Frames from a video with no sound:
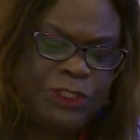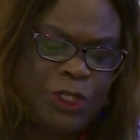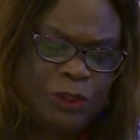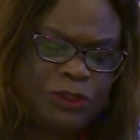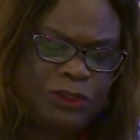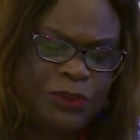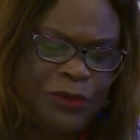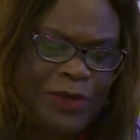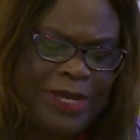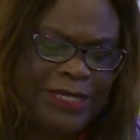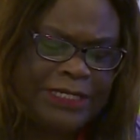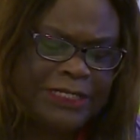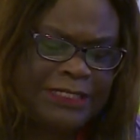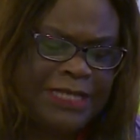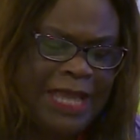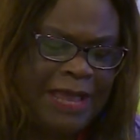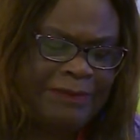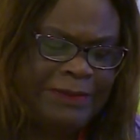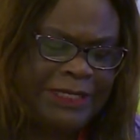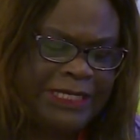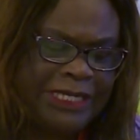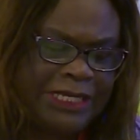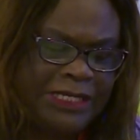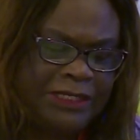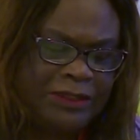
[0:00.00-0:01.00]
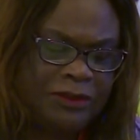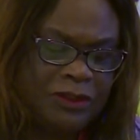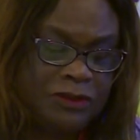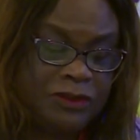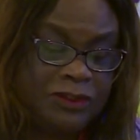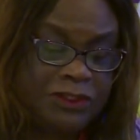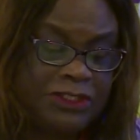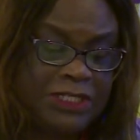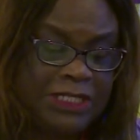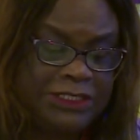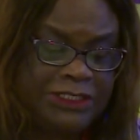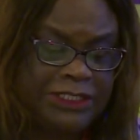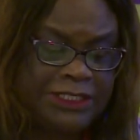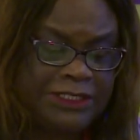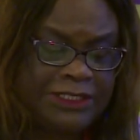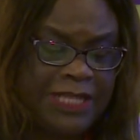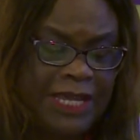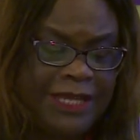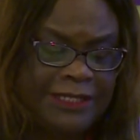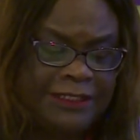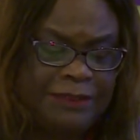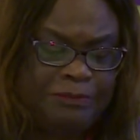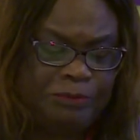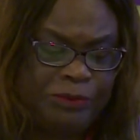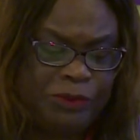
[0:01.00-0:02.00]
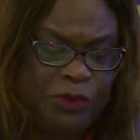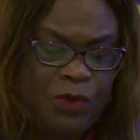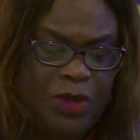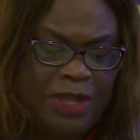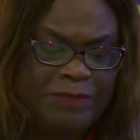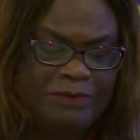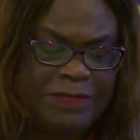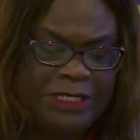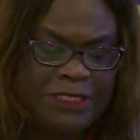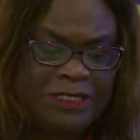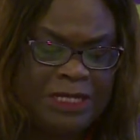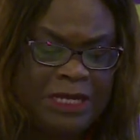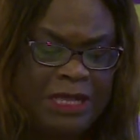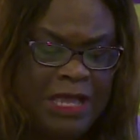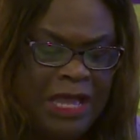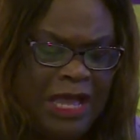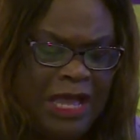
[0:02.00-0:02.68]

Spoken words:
socioeconomic ills such as unemployment,